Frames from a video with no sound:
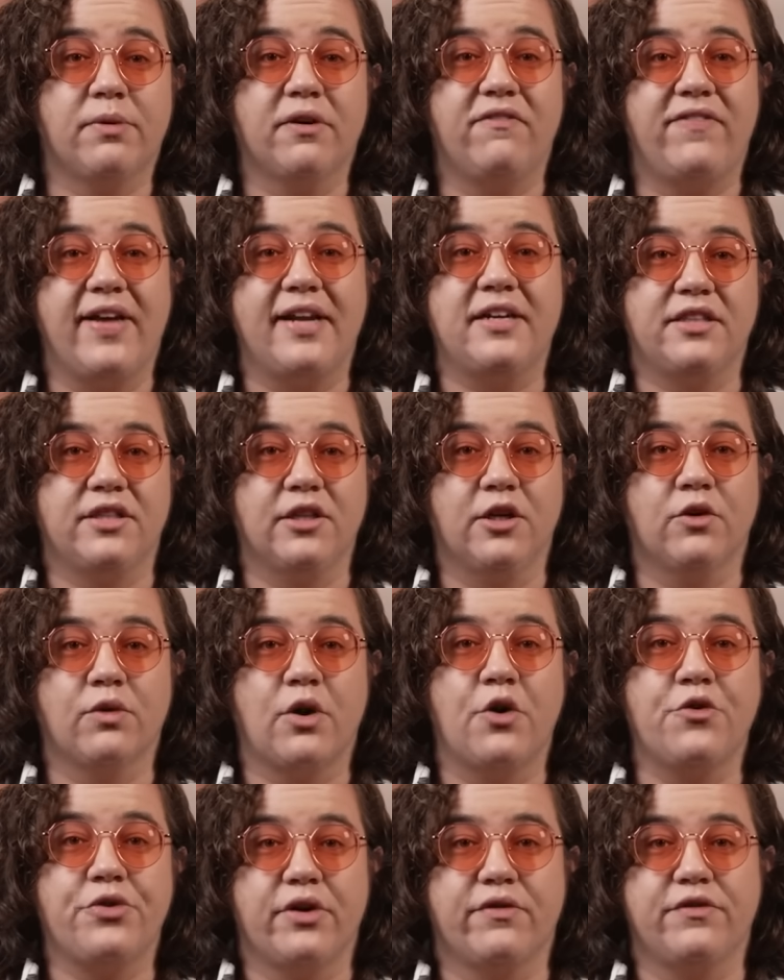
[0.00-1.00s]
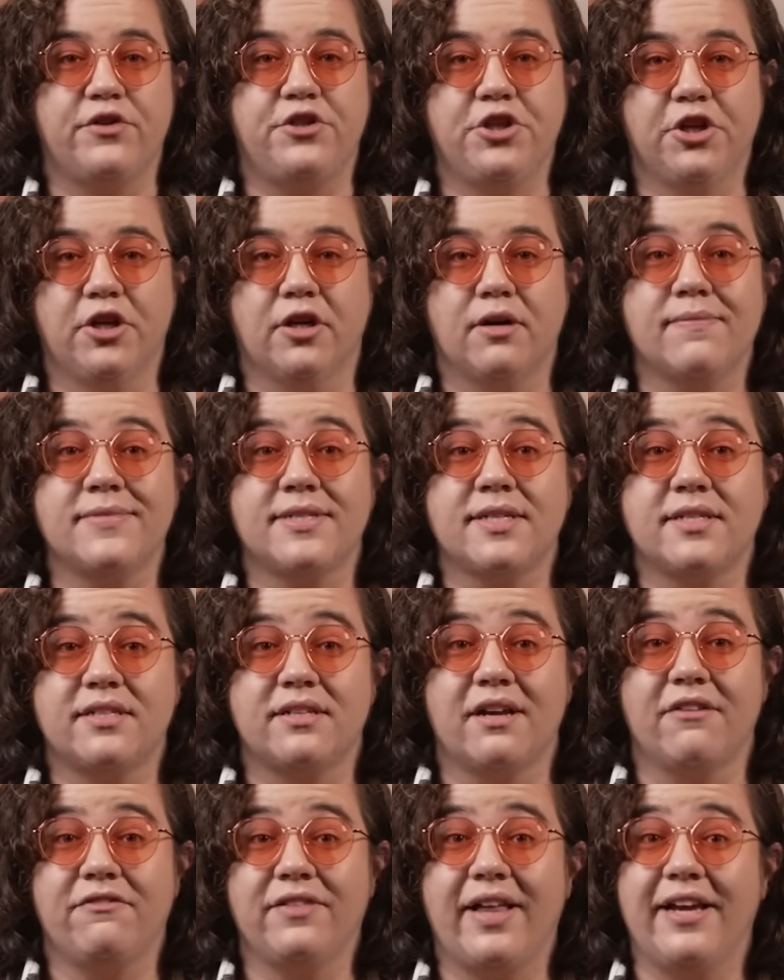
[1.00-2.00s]
prevent the growth of germs and
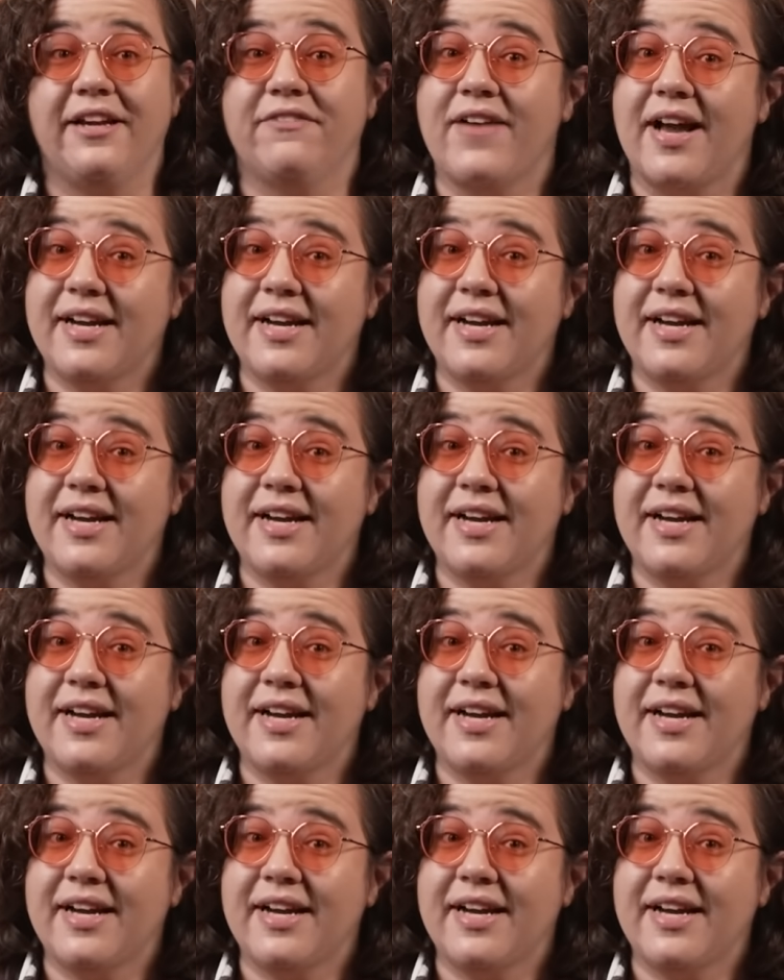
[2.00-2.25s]
stuff like